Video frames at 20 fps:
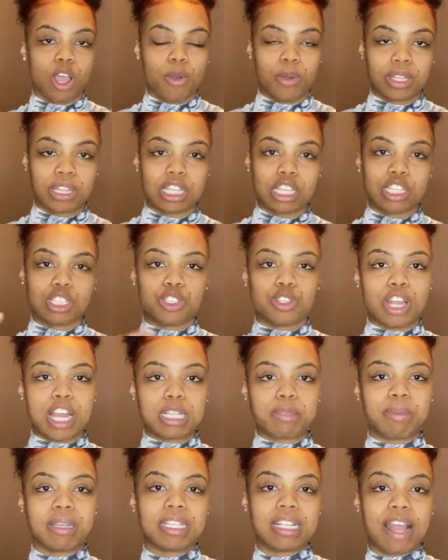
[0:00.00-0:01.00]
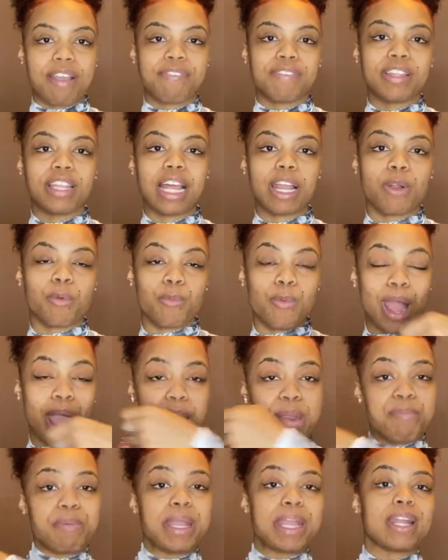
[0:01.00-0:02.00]
with this dress because I feel like
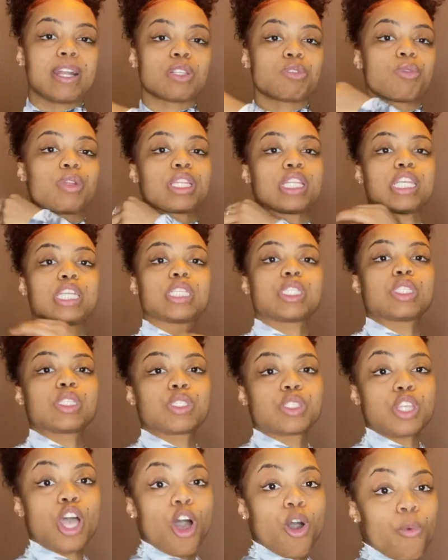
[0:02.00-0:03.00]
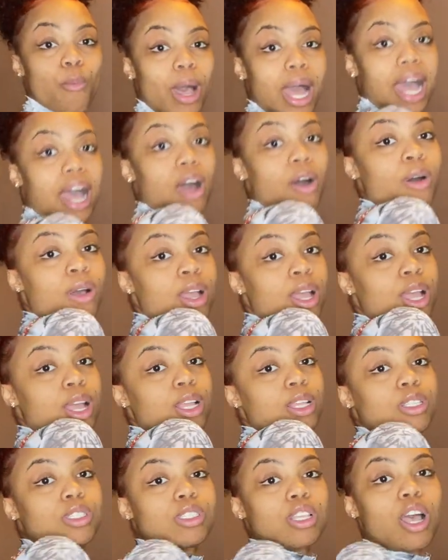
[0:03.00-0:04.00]
red pairs with this so well.
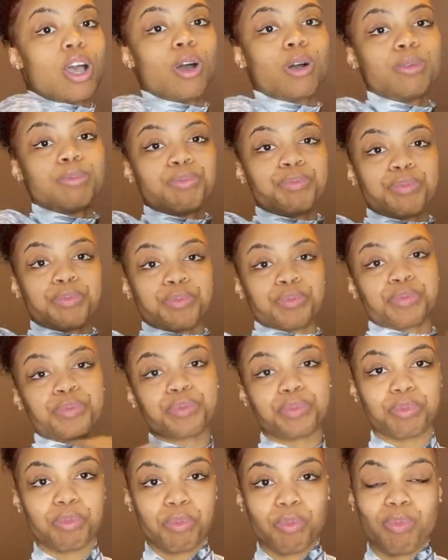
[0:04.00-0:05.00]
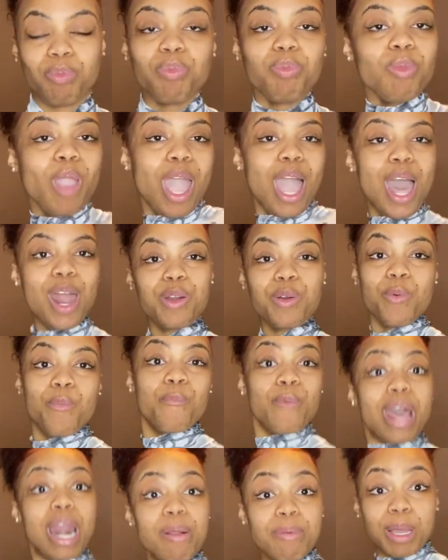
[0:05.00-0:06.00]
So I don't know
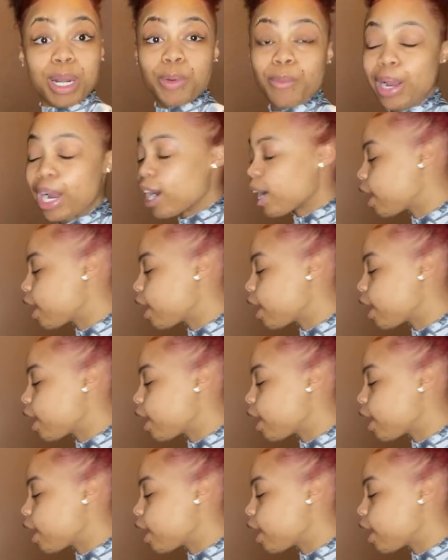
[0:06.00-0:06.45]
when I'm gonna wear